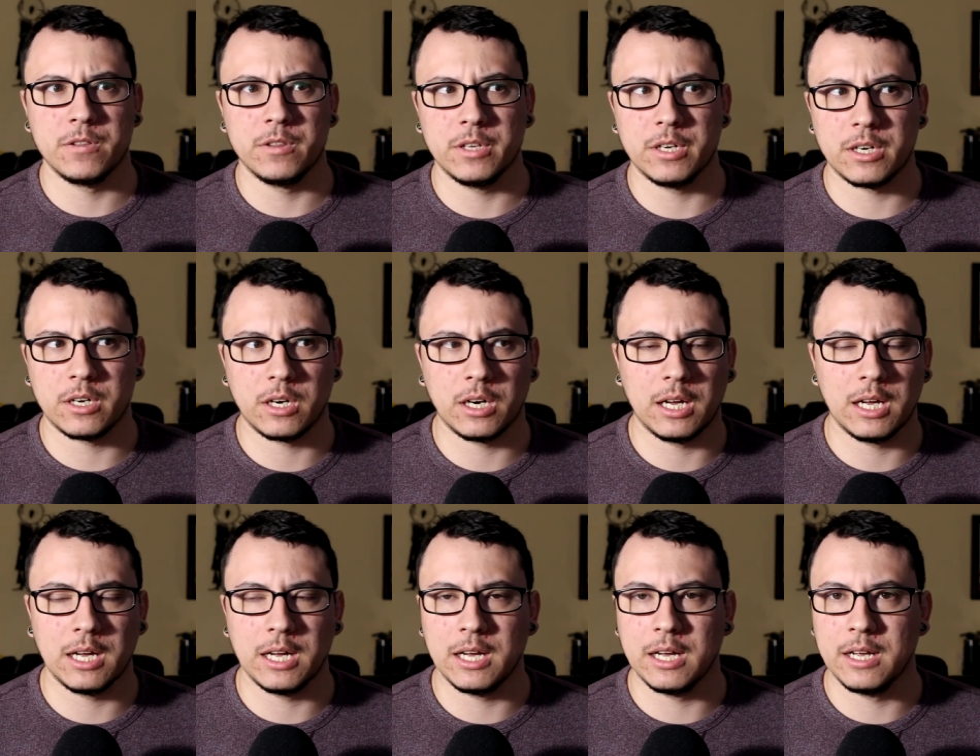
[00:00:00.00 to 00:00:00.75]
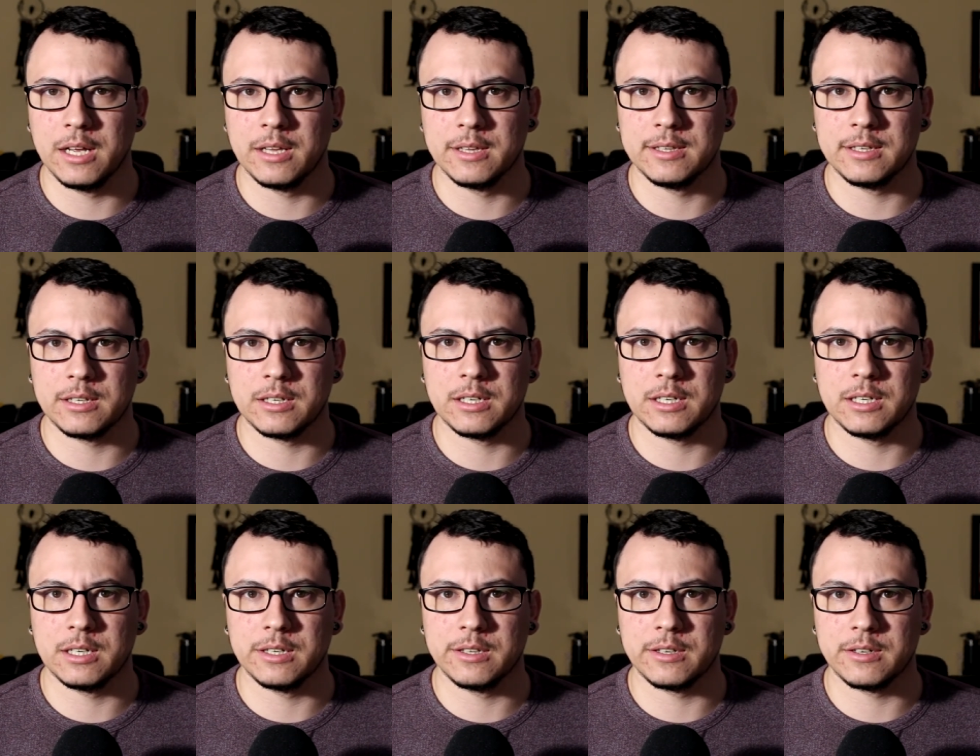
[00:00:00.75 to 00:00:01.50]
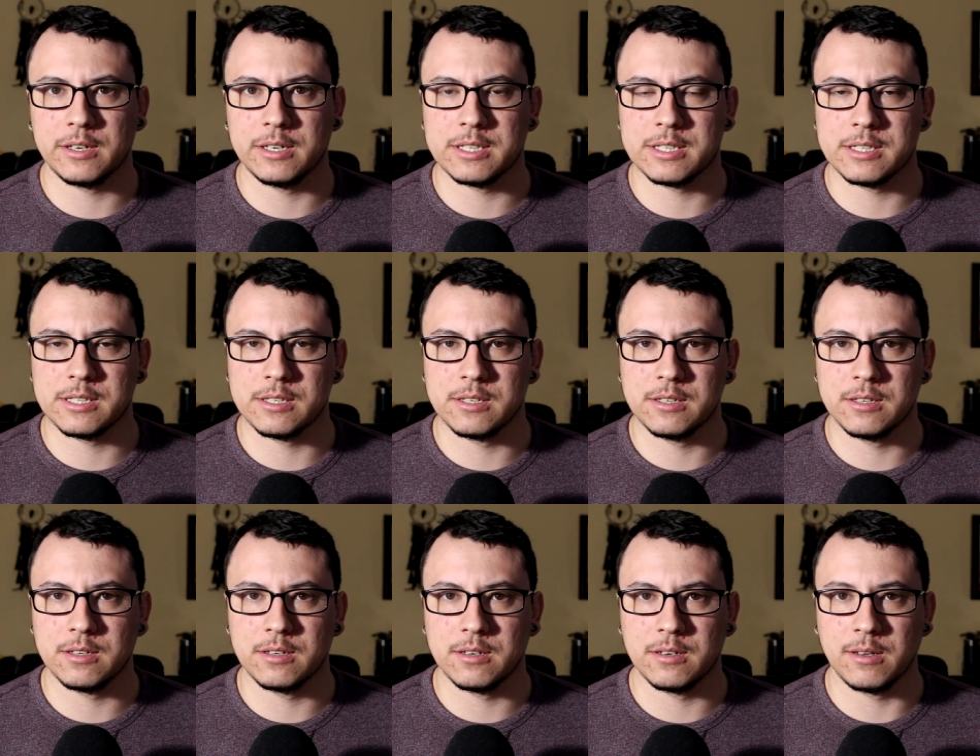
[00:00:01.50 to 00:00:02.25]
there uh there there
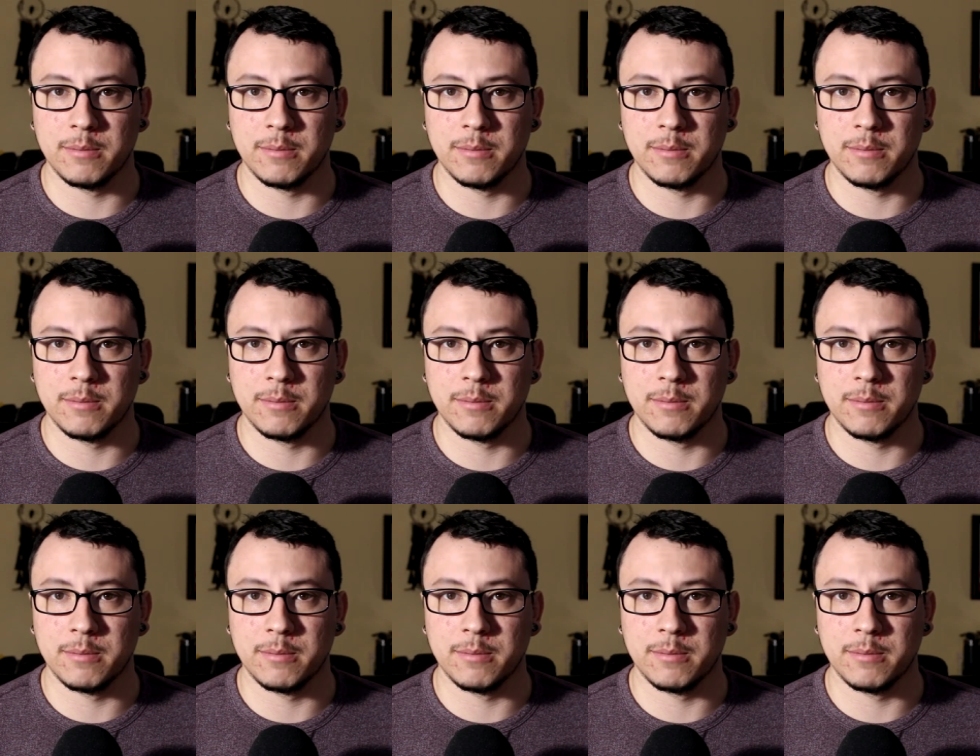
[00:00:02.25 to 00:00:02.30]
isn't